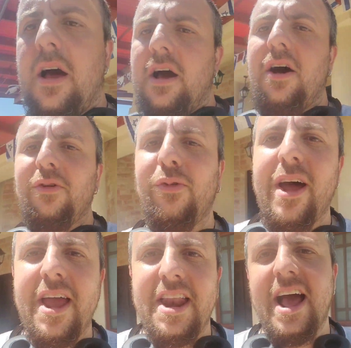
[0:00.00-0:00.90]
All
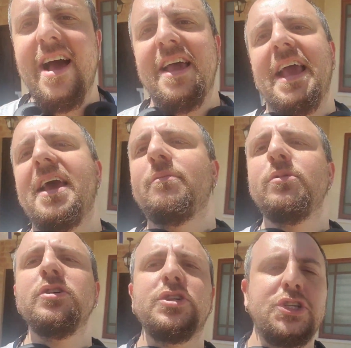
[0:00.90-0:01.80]
right, I am
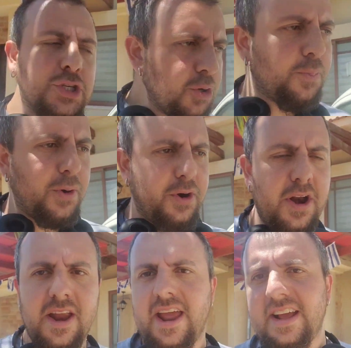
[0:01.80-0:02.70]
super
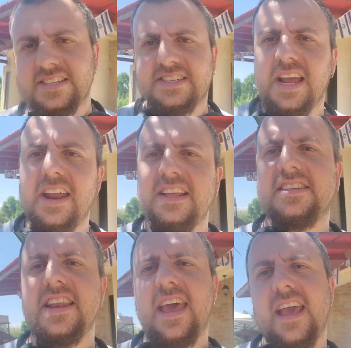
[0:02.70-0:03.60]
excited
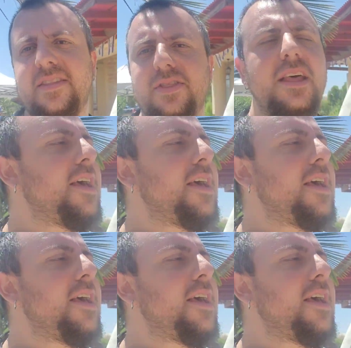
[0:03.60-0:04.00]
today and